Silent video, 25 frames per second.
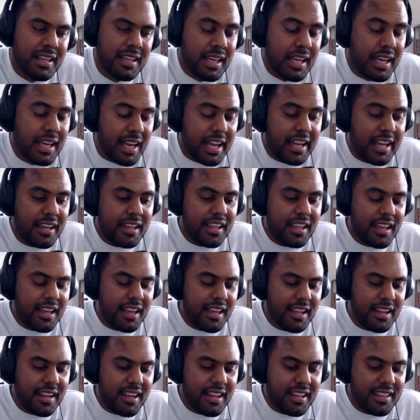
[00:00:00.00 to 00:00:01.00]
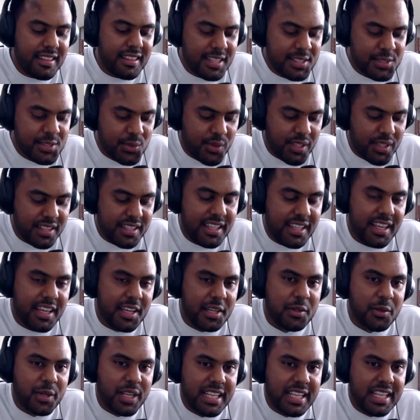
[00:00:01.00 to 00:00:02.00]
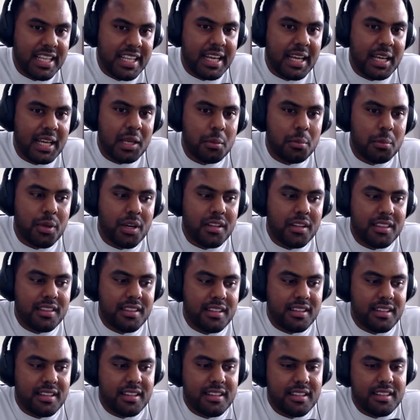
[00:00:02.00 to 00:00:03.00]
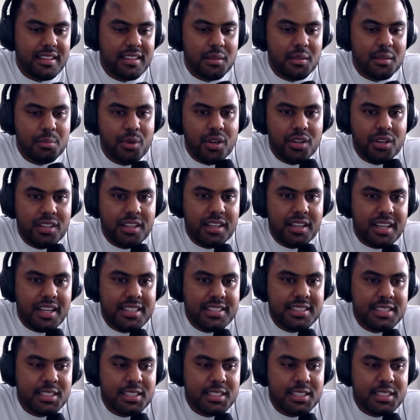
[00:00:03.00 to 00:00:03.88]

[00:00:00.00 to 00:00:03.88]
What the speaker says: and that's one thing I really like about the podcast is